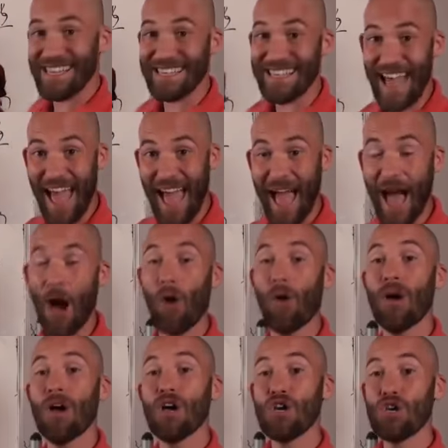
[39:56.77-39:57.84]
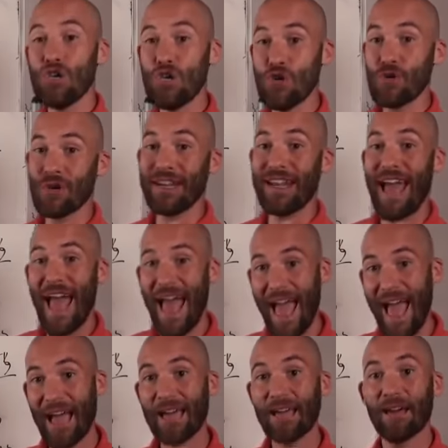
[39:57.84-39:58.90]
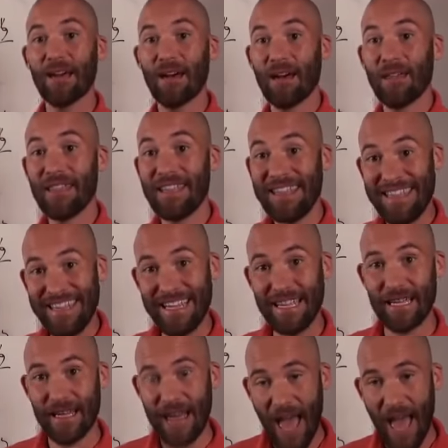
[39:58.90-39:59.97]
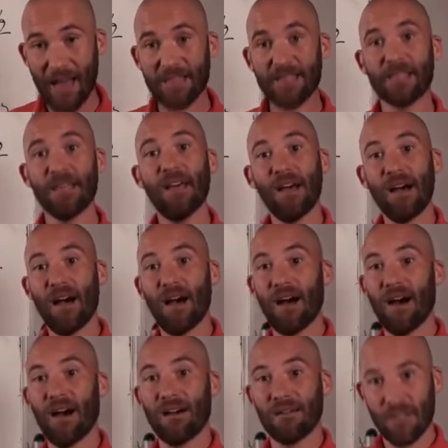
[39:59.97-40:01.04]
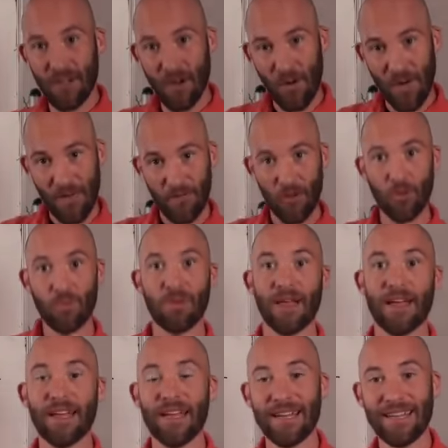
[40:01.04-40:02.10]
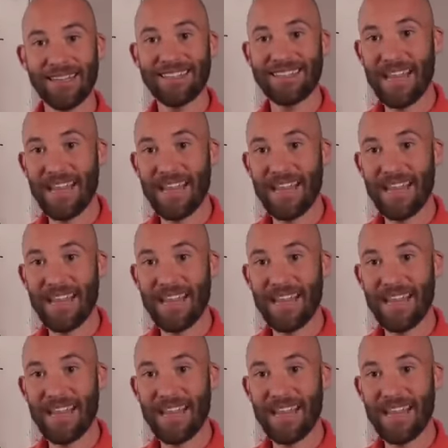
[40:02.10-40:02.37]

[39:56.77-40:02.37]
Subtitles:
is how you can hack the DNS, if you're planning an